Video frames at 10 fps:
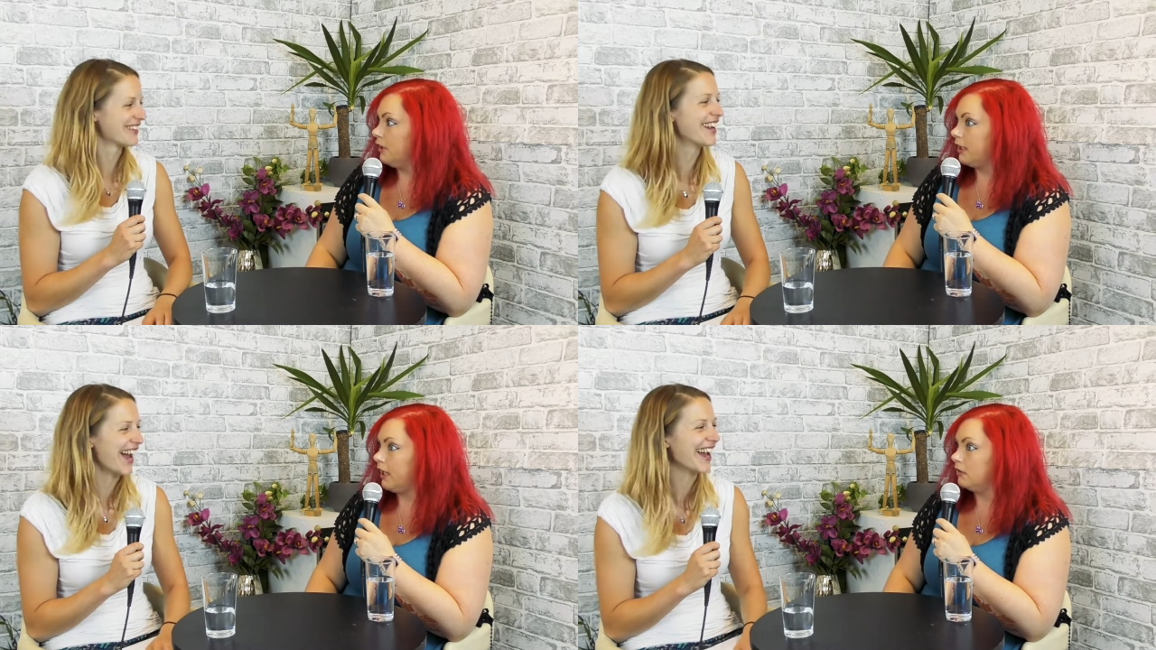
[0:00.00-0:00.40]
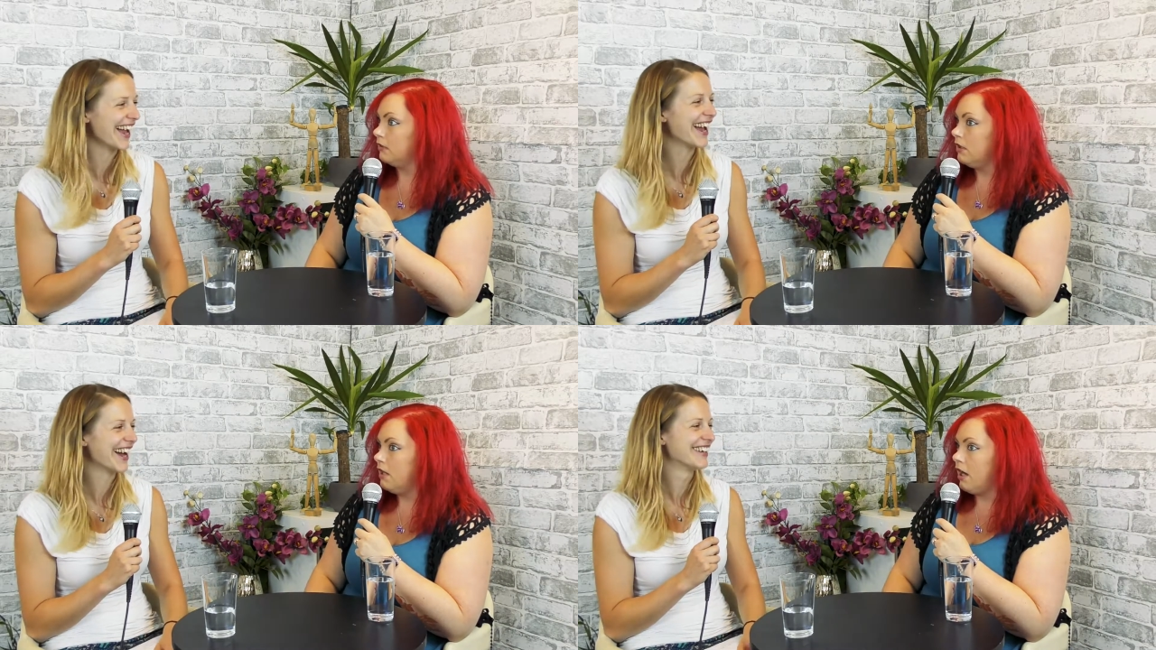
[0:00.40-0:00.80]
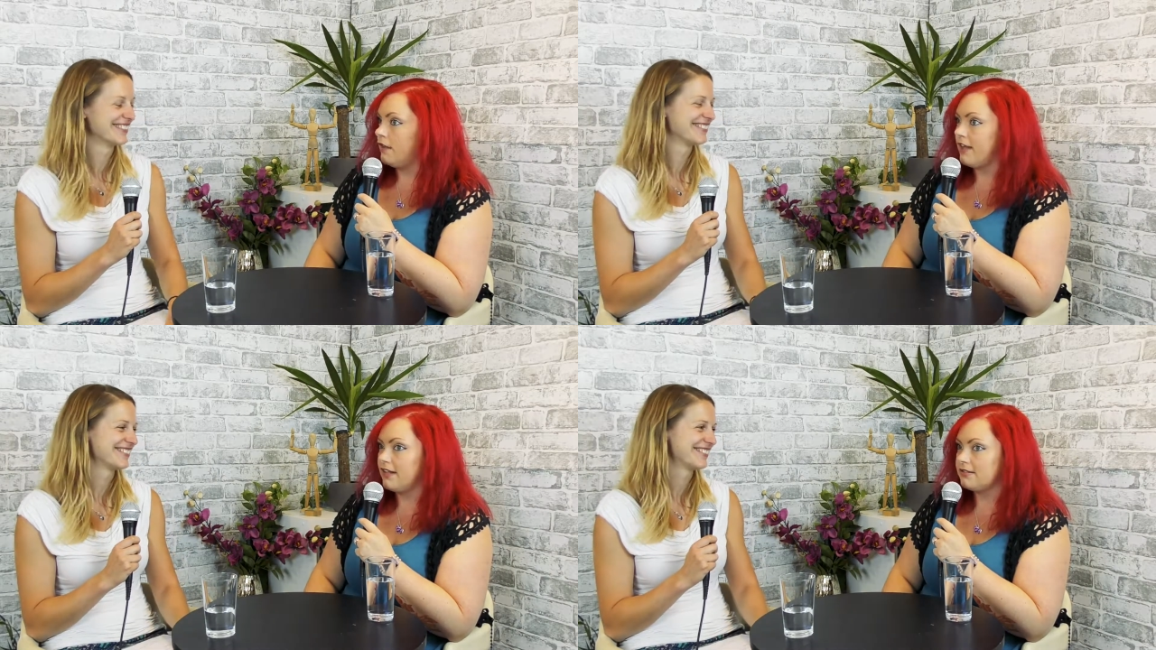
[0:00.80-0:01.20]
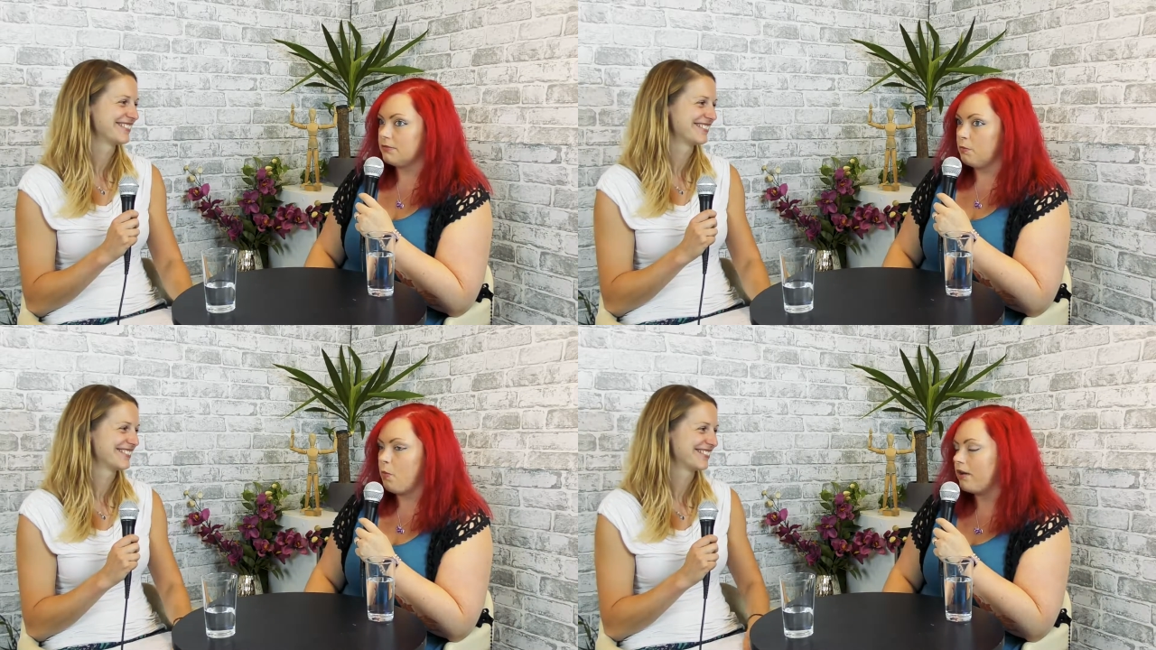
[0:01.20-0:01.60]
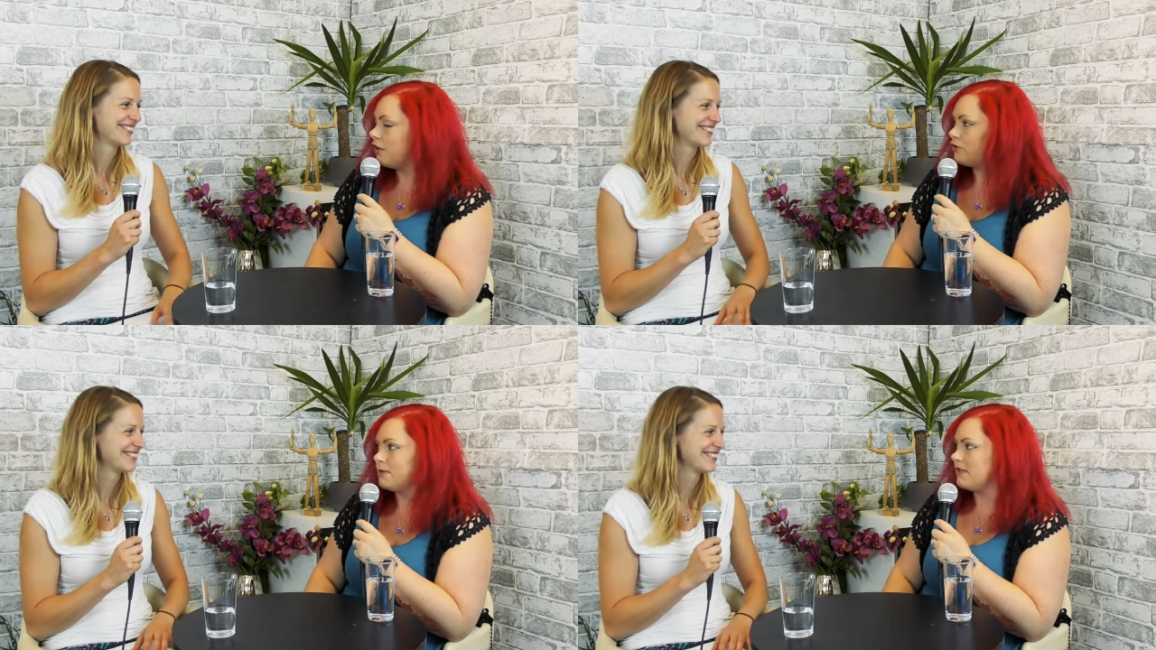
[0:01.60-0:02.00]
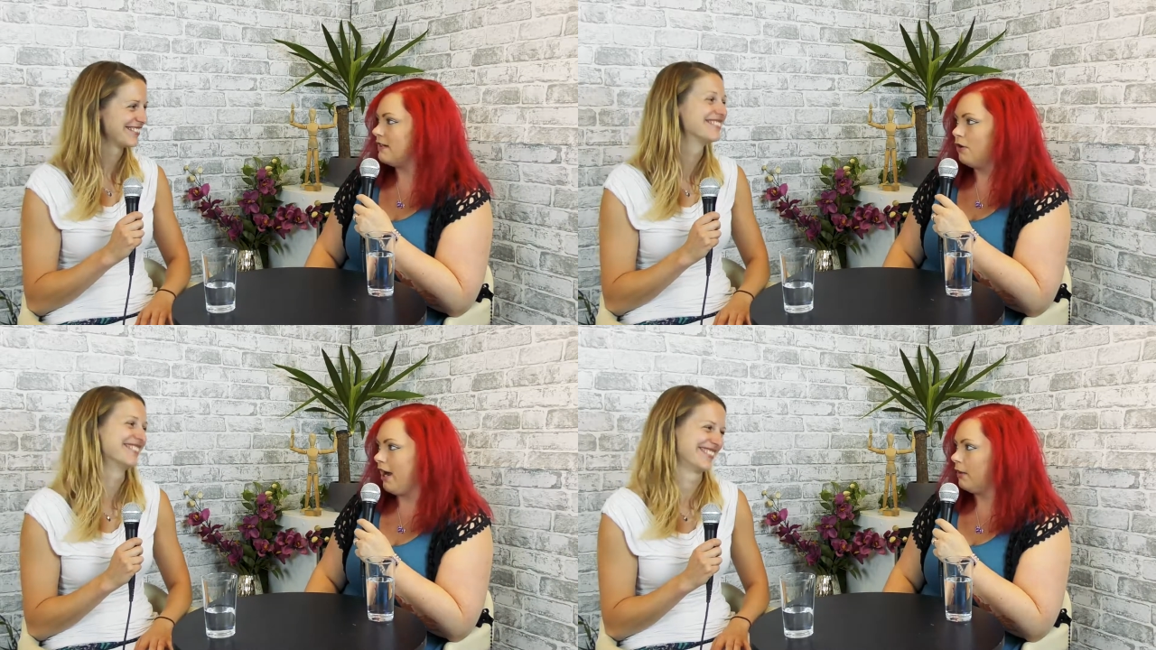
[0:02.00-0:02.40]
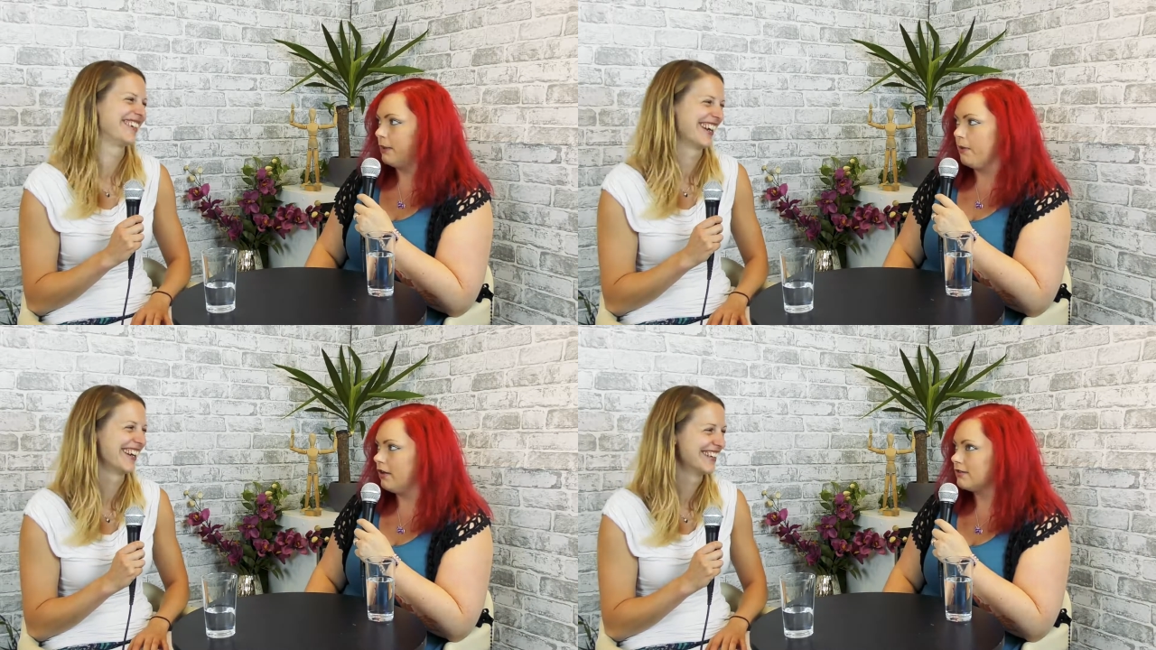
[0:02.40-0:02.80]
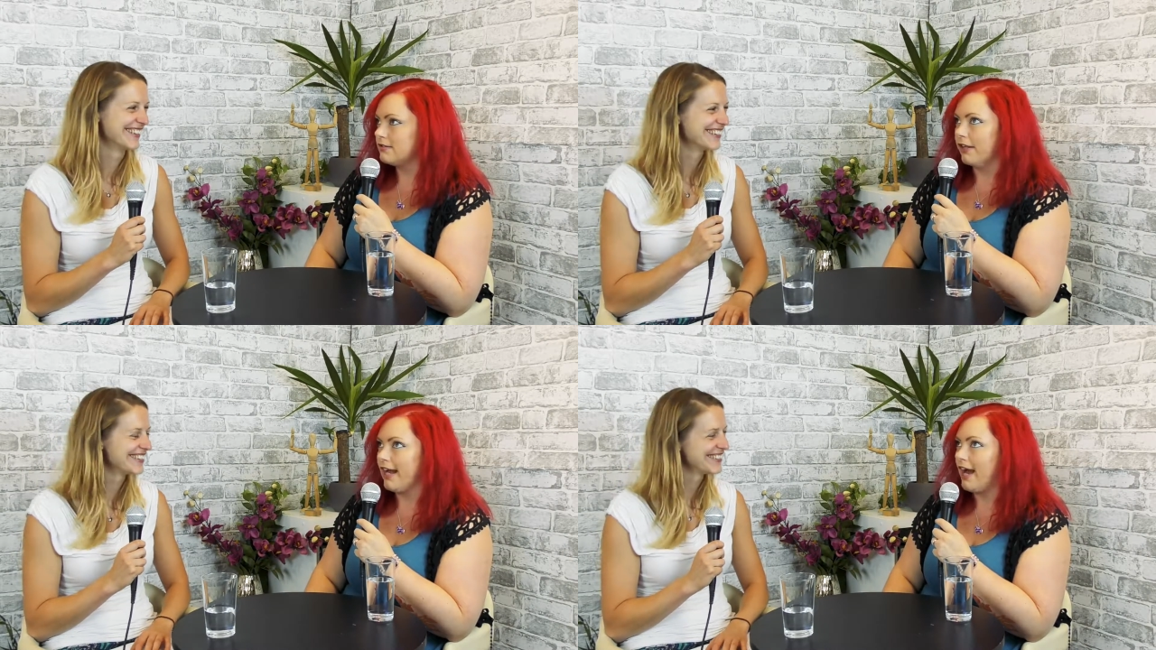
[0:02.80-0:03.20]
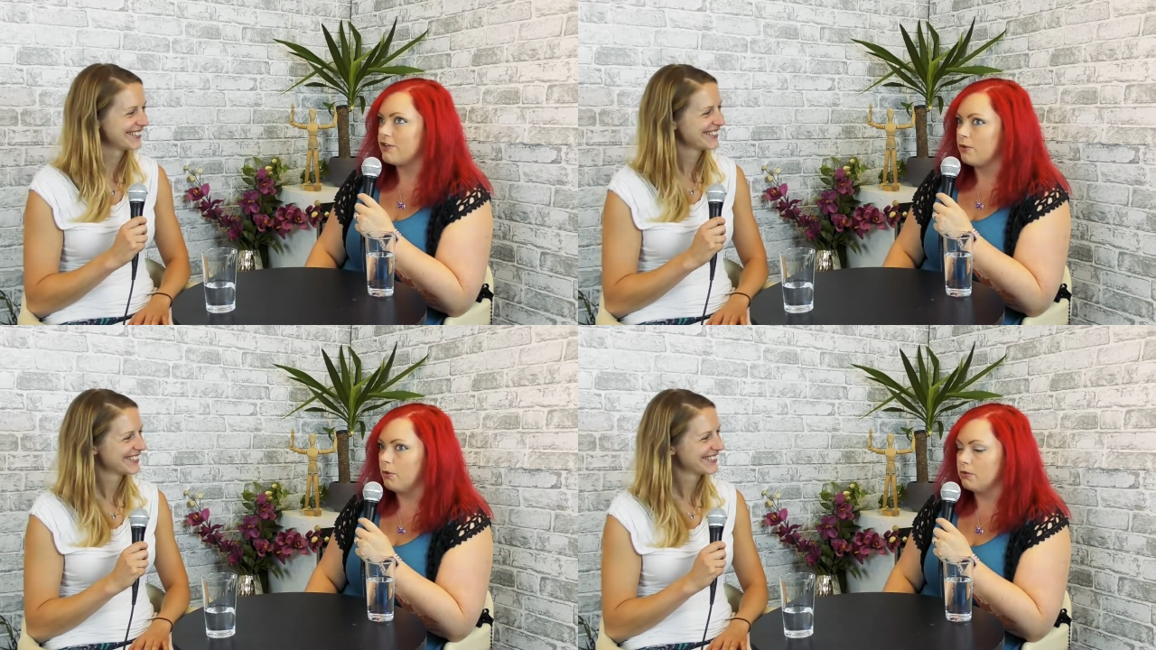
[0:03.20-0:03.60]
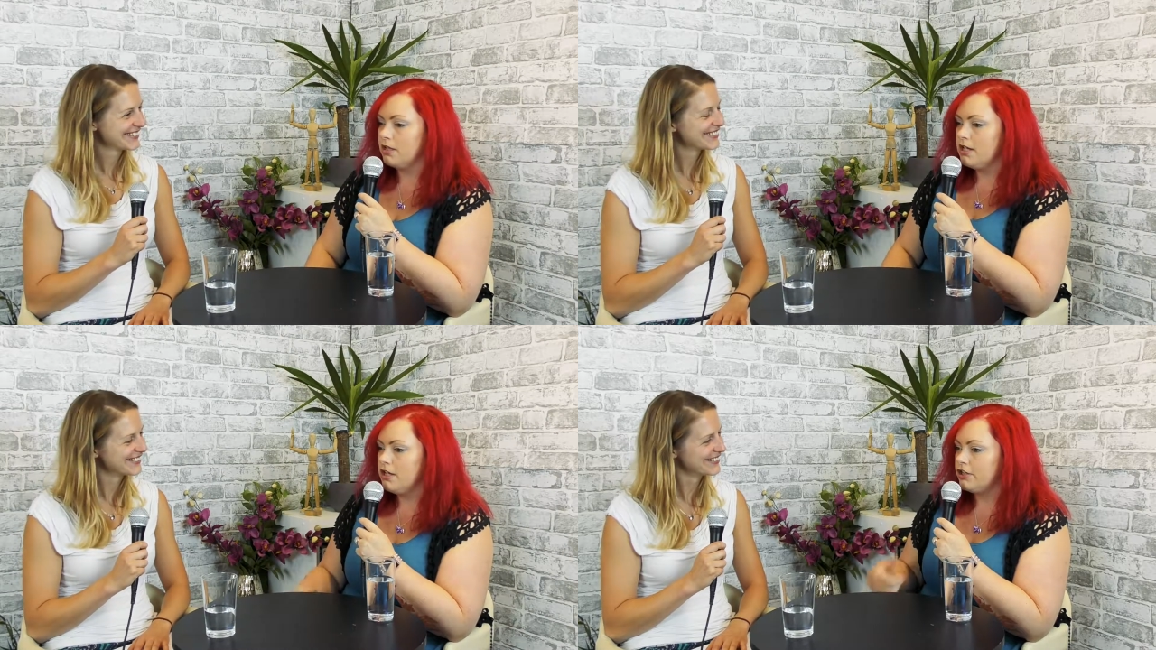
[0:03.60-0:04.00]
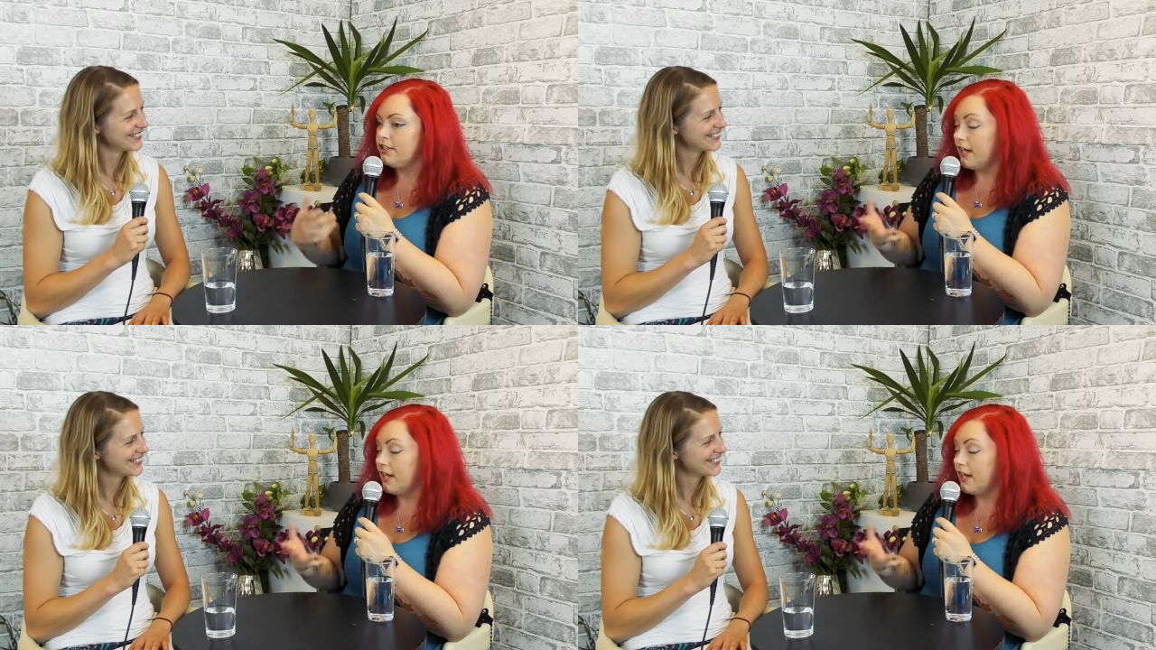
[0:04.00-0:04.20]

Speaker 1: my account yeah, yeah. and that's 100% not how it works like at all mm.